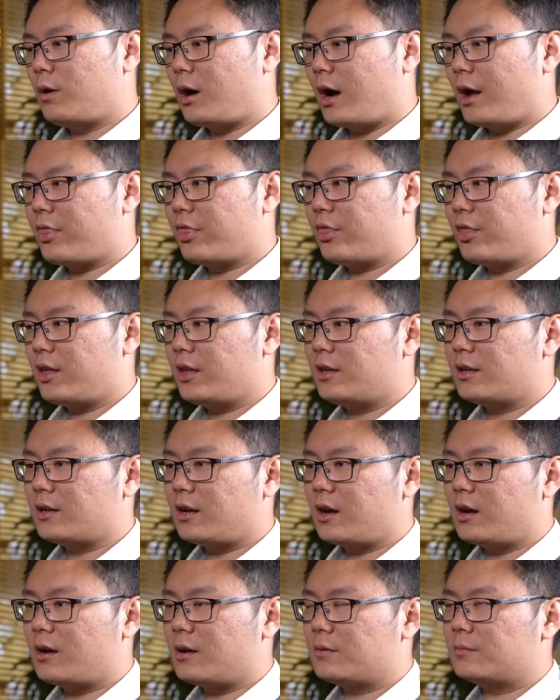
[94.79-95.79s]
I think
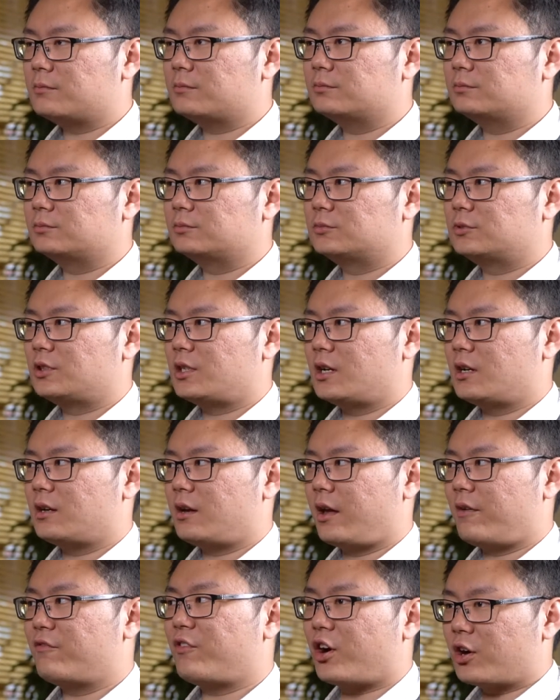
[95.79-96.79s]
um, the
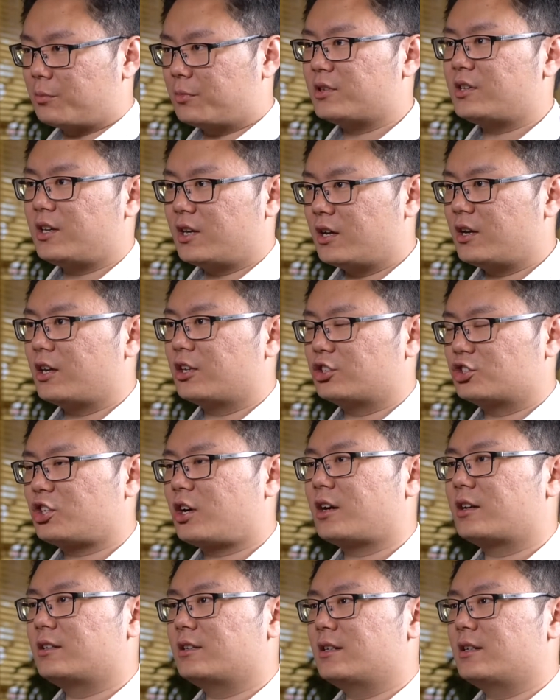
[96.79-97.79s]
environment here in
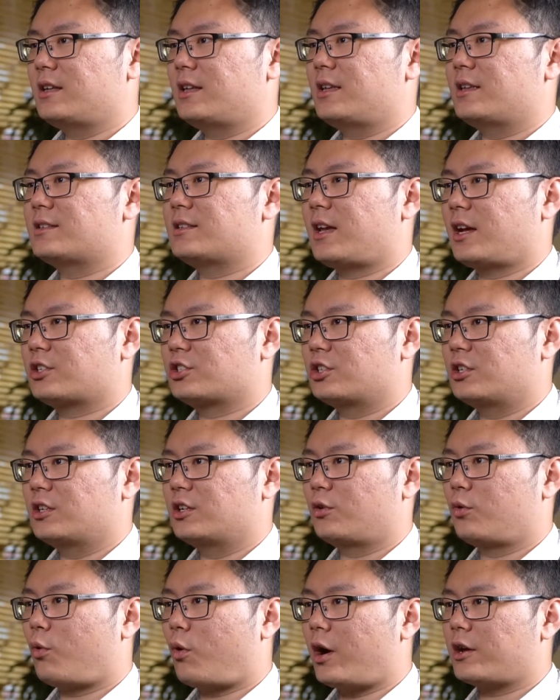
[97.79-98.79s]
China is actually
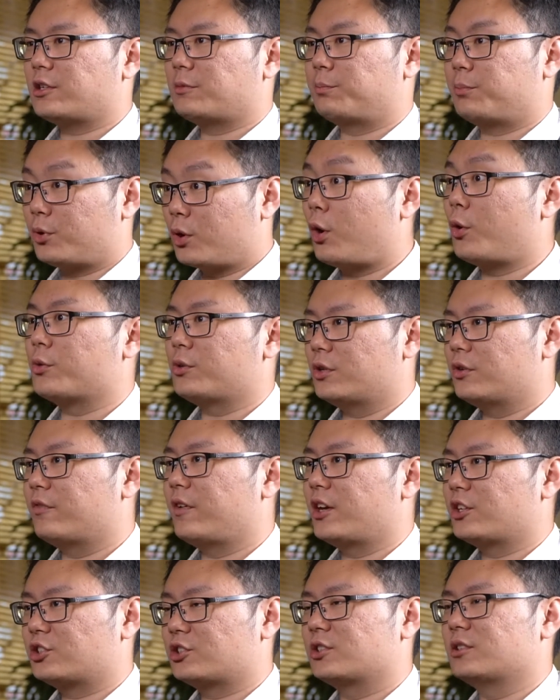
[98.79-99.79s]
quite
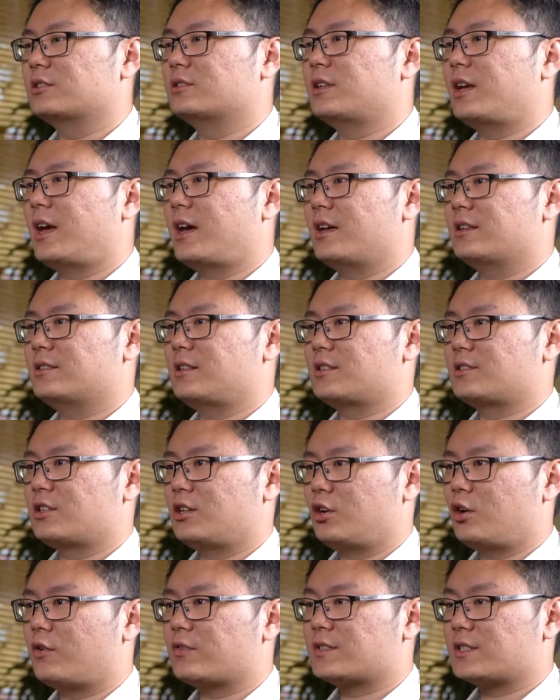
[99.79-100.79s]
pro-innovation and there's a lot
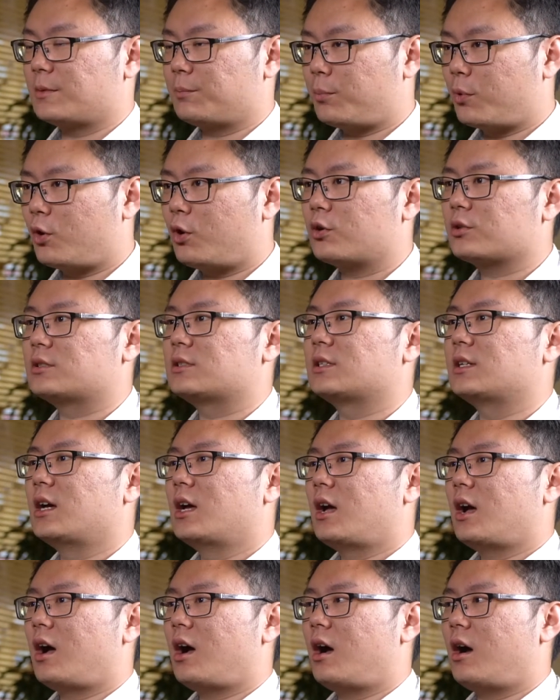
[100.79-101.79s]
of support
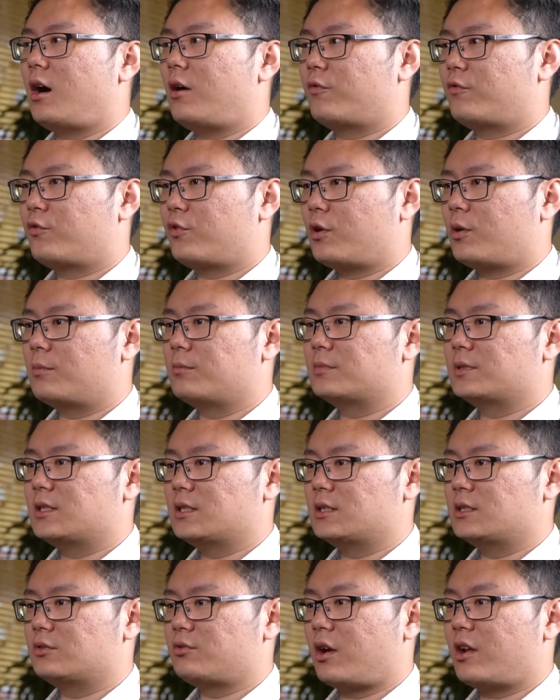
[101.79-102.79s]
uh, from the
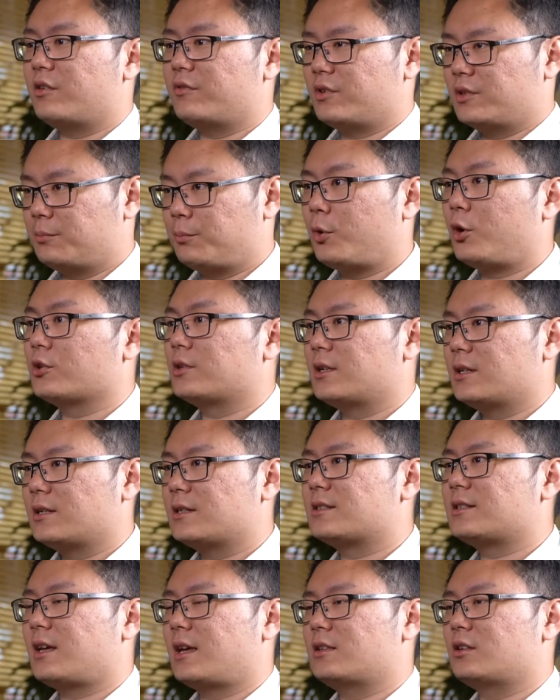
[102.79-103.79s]
relevant bodies
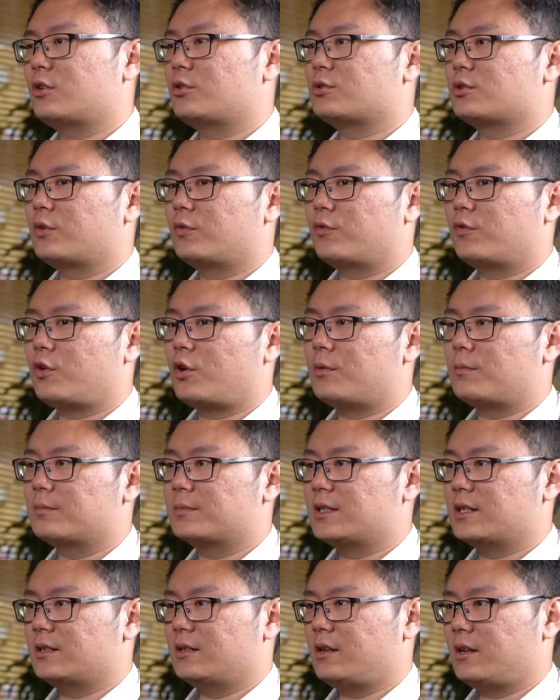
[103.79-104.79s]
and also from
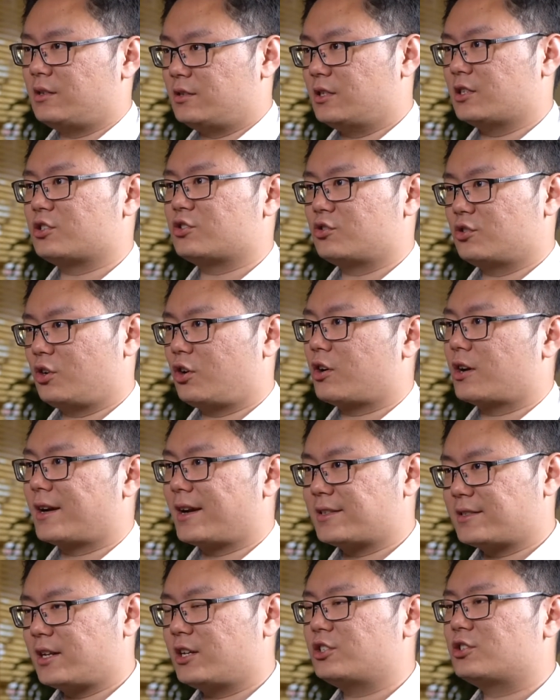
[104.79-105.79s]
the industry
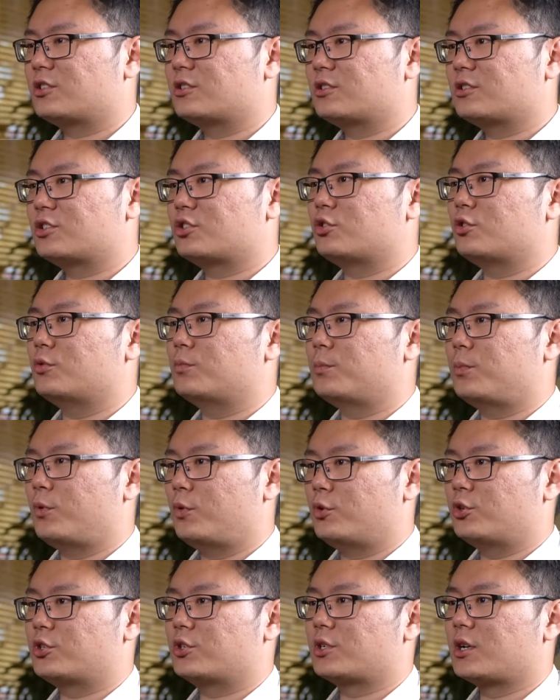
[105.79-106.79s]
organizations to
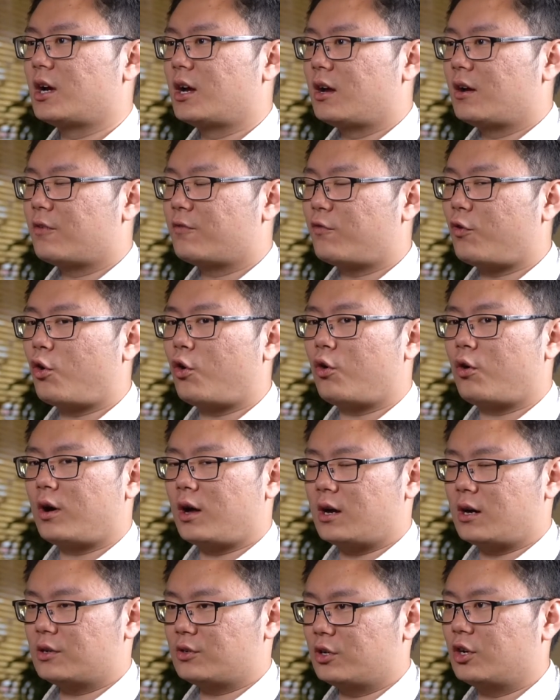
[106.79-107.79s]
push for uh,
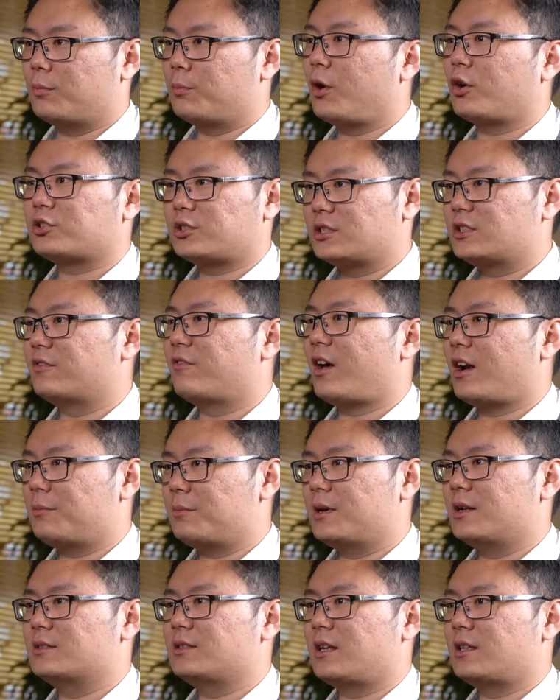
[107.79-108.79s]
you know blockchain
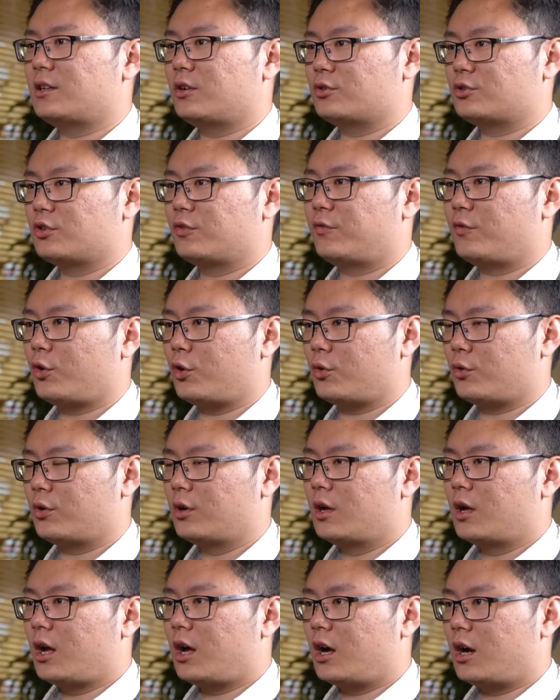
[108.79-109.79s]
development and also for
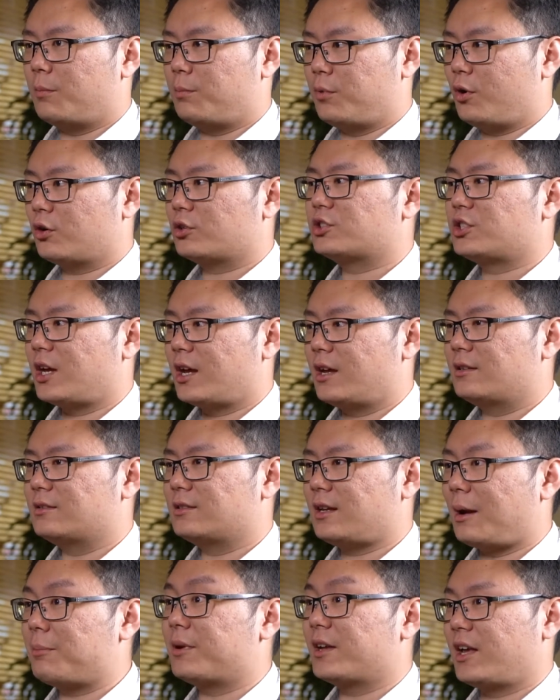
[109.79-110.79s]
uh, blockchain
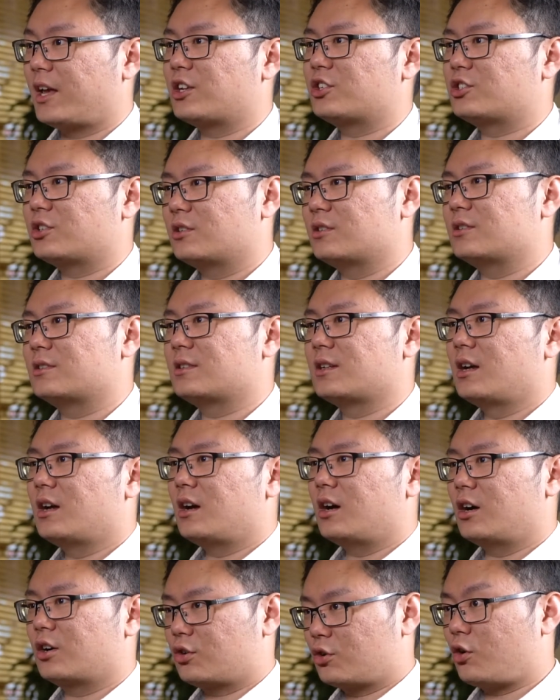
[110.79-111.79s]
applications
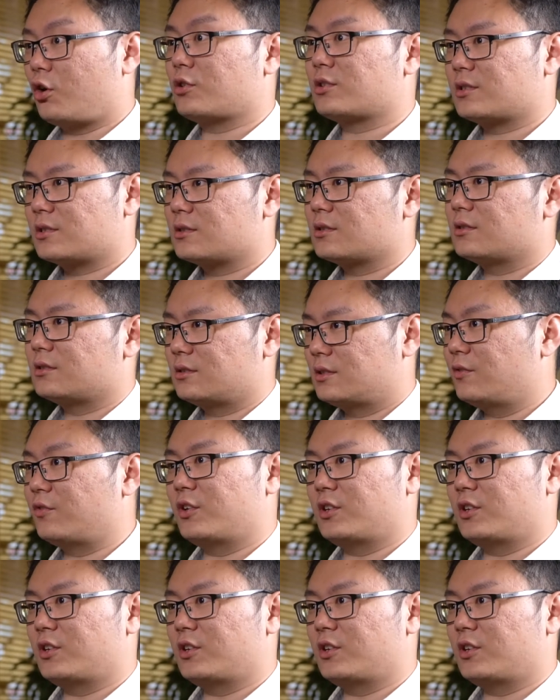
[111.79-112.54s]
across different